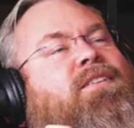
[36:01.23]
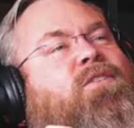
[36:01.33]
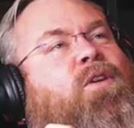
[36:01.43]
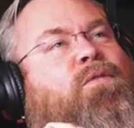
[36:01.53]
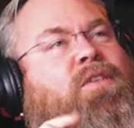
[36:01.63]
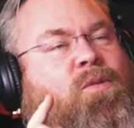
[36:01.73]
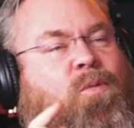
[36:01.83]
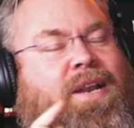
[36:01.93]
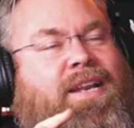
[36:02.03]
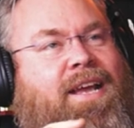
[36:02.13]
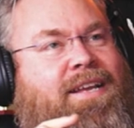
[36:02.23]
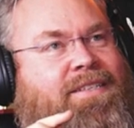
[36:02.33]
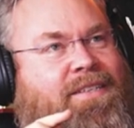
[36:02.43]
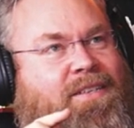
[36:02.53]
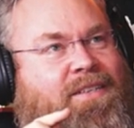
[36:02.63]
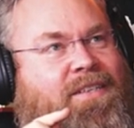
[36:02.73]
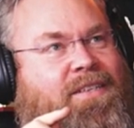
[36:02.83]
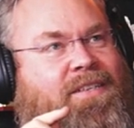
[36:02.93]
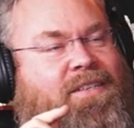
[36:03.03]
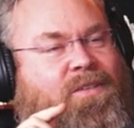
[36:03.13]
so for twenty days
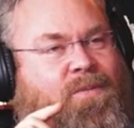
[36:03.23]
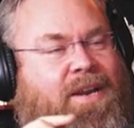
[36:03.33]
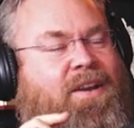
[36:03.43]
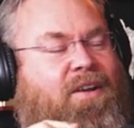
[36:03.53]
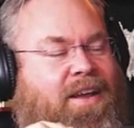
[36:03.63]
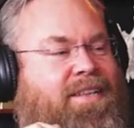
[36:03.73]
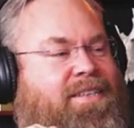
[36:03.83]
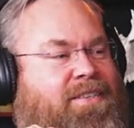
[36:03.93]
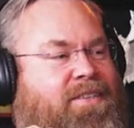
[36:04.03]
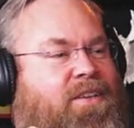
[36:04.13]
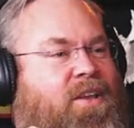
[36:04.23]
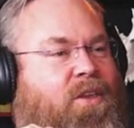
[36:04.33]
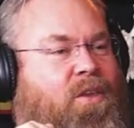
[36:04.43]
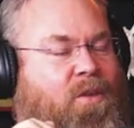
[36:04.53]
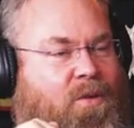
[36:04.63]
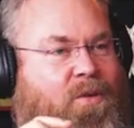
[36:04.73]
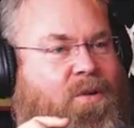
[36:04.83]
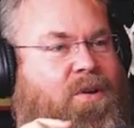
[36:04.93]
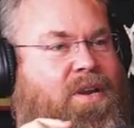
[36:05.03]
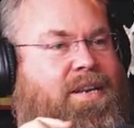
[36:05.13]
and twenty nights. Yep.
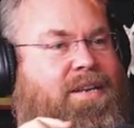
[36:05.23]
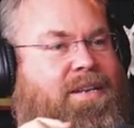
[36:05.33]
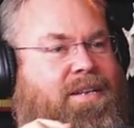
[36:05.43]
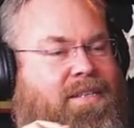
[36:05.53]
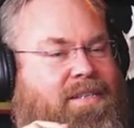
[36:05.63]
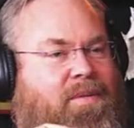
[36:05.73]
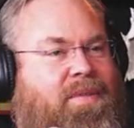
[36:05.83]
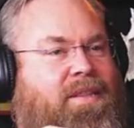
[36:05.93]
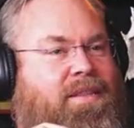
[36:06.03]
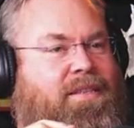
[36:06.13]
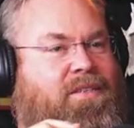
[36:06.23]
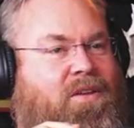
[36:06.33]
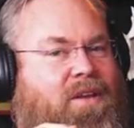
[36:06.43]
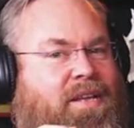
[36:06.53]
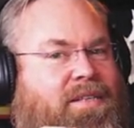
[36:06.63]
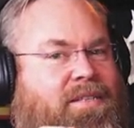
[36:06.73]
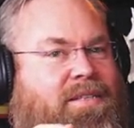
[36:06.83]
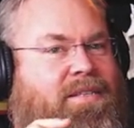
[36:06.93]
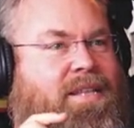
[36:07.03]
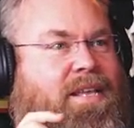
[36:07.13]
Urine something the
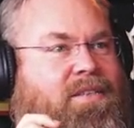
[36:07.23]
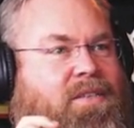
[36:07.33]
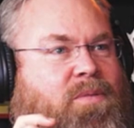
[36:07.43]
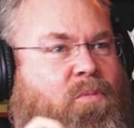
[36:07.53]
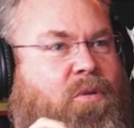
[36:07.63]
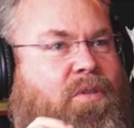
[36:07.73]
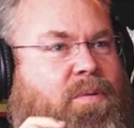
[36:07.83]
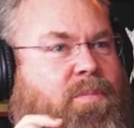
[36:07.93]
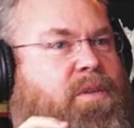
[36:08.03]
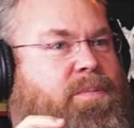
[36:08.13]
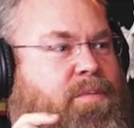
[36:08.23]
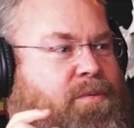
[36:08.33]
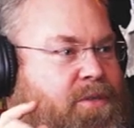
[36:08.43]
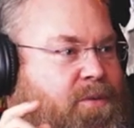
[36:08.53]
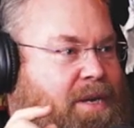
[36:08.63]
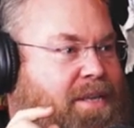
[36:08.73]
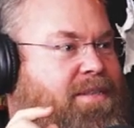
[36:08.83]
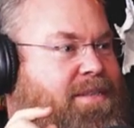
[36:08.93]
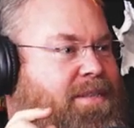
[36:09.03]
size that's smaller than most people's toilets.